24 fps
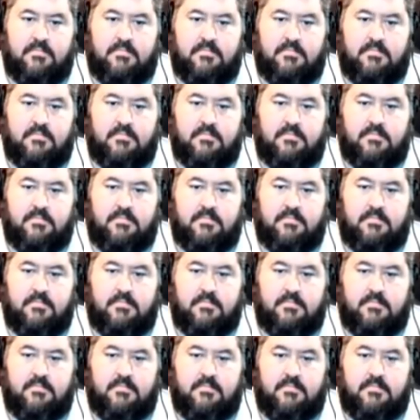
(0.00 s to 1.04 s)

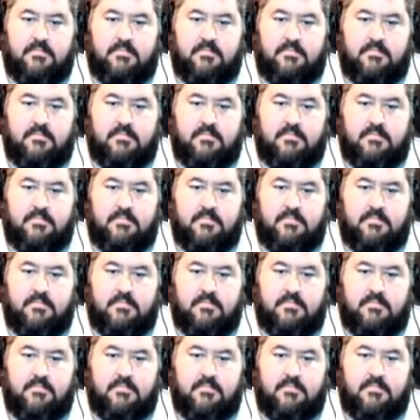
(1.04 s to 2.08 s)

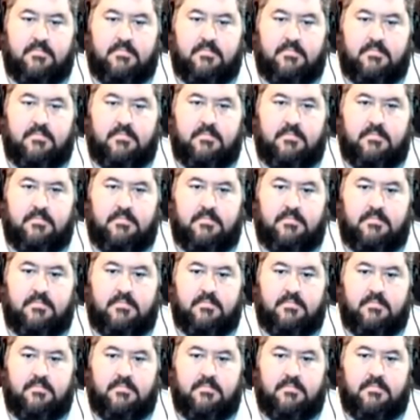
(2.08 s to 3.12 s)

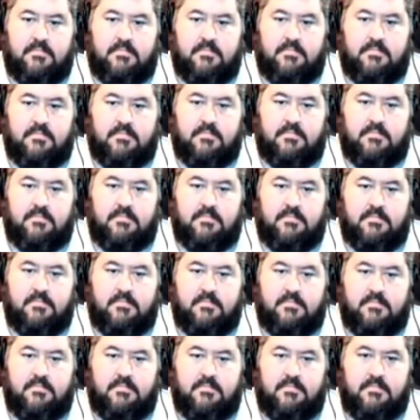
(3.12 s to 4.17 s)

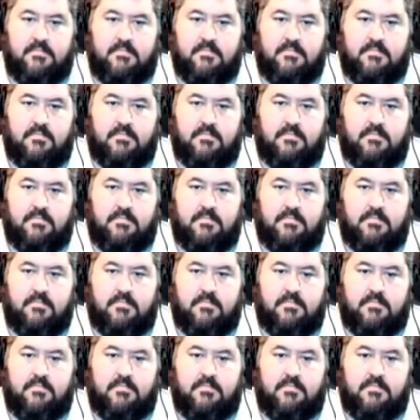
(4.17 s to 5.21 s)

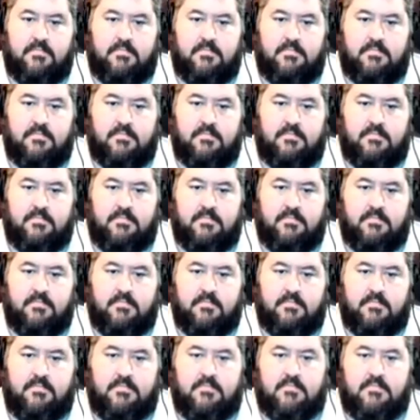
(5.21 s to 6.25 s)

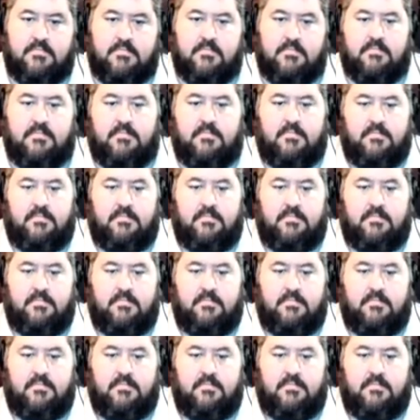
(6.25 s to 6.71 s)
(not speaking)